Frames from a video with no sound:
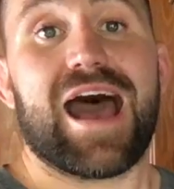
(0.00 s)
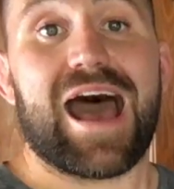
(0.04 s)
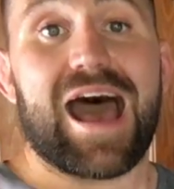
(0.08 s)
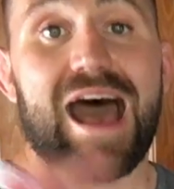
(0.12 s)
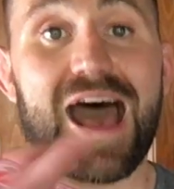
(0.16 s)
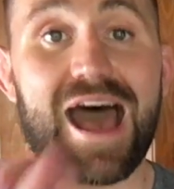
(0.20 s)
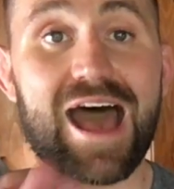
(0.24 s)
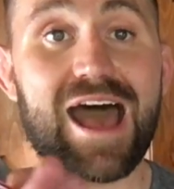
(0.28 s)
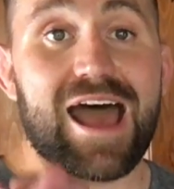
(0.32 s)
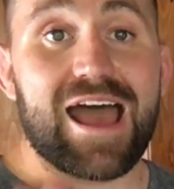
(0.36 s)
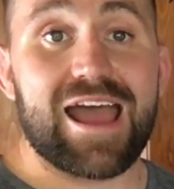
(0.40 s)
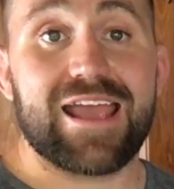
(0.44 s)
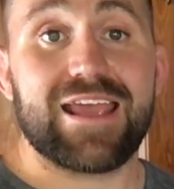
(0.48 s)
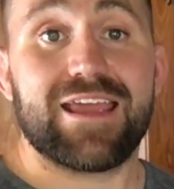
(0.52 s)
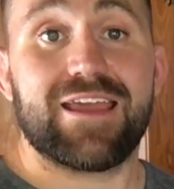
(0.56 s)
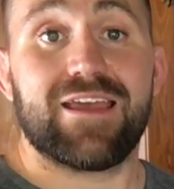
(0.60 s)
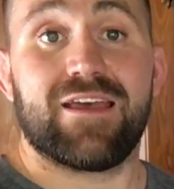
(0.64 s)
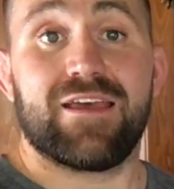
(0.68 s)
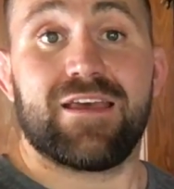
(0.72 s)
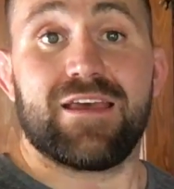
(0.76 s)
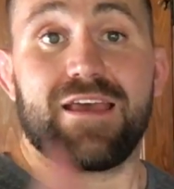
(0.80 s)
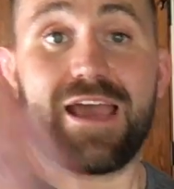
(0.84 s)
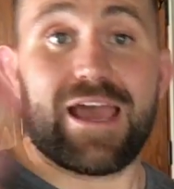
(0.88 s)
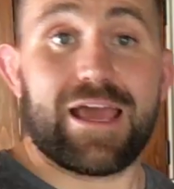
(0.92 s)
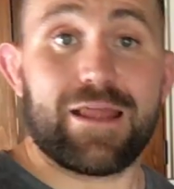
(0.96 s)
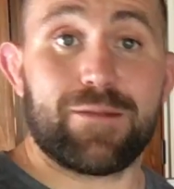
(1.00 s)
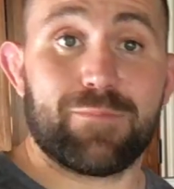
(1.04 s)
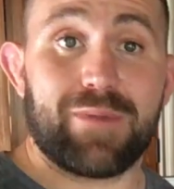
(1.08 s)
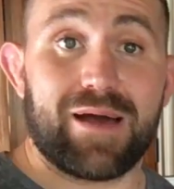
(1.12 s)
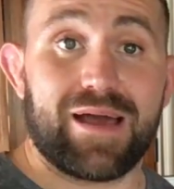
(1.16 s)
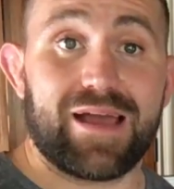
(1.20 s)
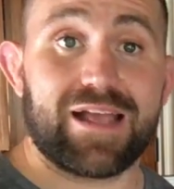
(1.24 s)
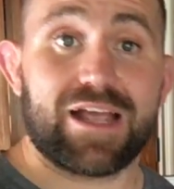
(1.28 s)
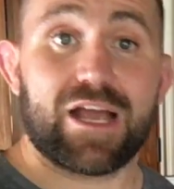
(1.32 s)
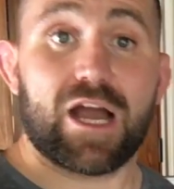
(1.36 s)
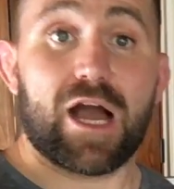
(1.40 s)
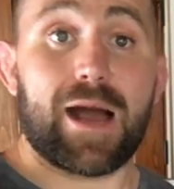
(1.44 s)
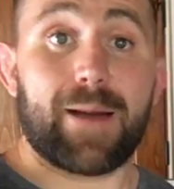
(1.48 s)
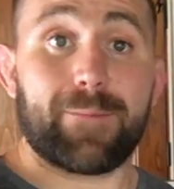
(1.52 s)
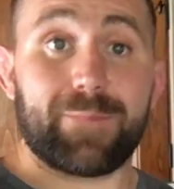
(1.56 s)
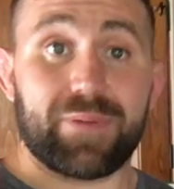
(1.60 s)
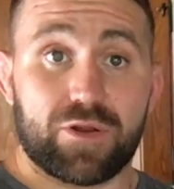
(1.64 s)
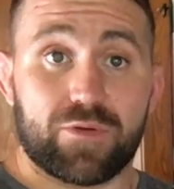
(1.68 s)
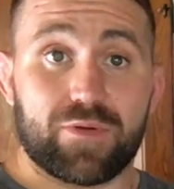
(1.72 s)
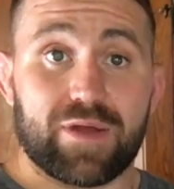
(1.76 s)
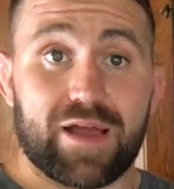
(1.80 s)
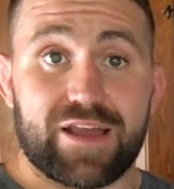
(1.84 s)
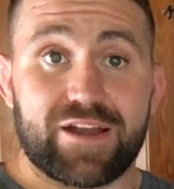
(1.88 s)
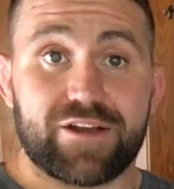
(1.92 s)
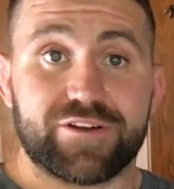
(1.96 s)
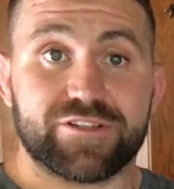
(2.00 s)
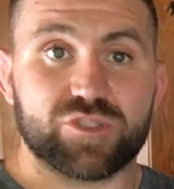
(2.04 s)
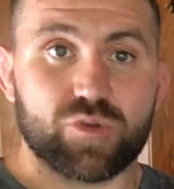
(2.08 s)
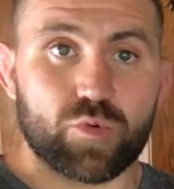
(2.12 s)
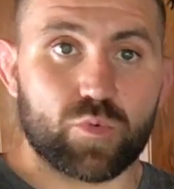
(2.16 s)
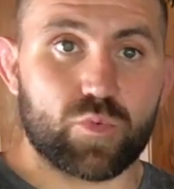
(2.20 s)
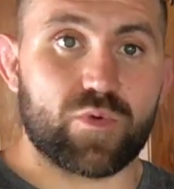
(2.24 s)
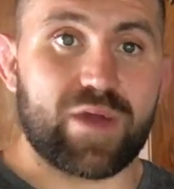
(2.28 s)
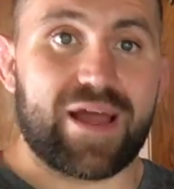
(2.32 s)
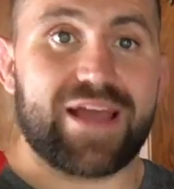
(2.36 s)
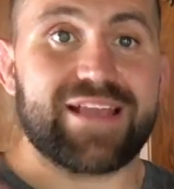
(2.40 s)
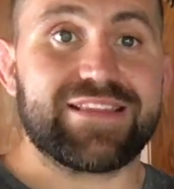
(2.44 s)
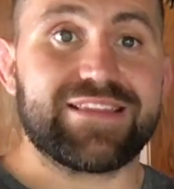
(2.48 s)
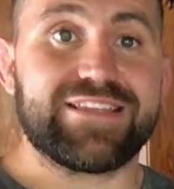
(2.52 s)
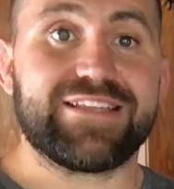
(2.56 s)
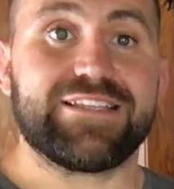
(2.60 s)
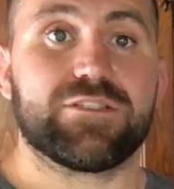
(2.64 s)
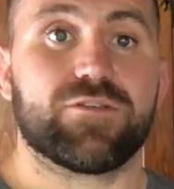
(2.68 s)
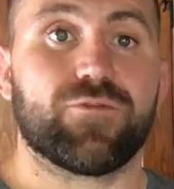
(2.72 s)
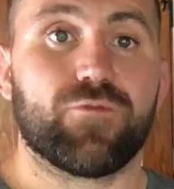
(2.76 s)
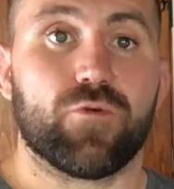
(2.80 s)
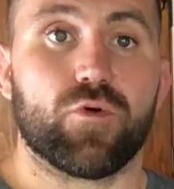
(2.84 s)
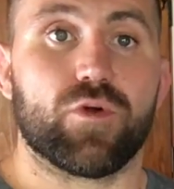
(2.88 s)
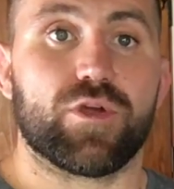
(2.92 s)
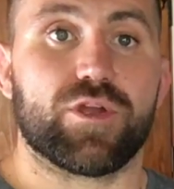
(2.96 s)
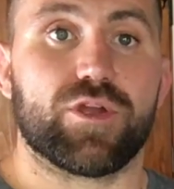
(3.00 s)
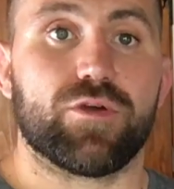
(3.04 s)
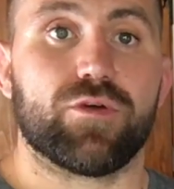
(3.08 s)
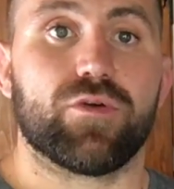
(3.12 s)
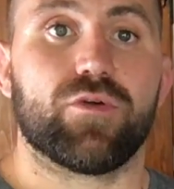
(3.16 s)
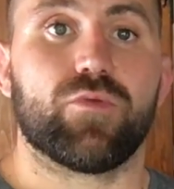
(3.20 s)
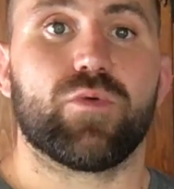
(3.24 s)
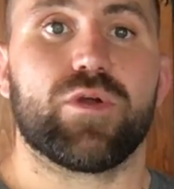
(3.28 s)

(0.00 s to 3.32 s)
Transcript: I and my copywriters write these for you.